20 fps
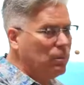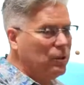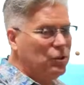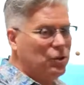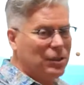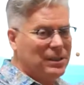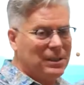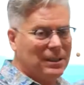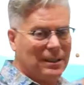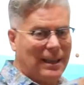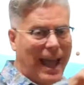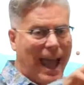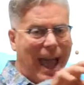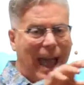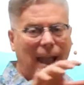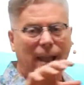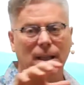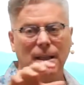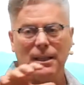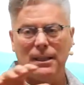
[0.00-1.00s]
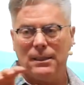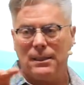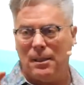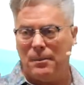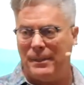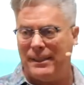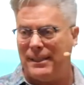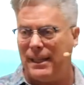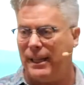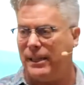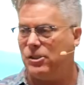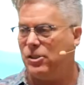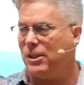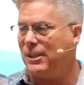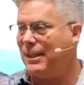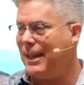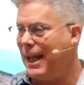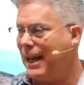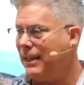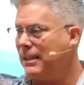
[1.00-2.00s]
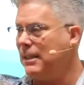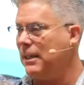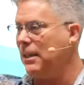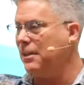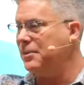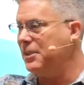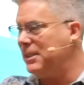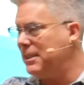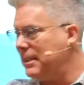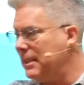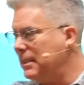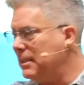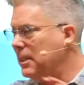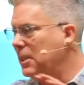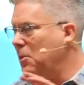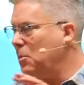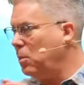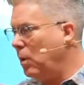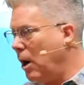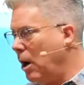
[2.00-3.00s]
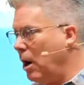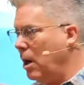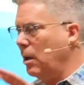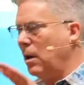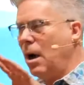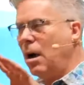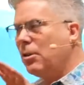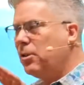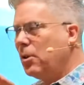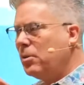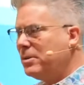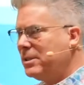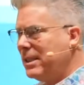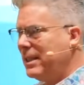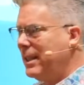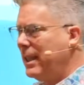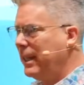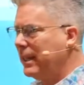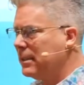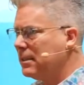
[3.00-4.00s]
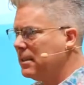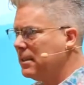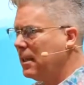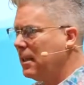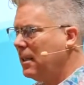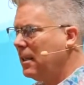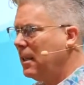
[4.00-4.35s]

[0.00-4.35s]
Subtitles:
which is lack, limitation, not enough, silly, wrong, all those things.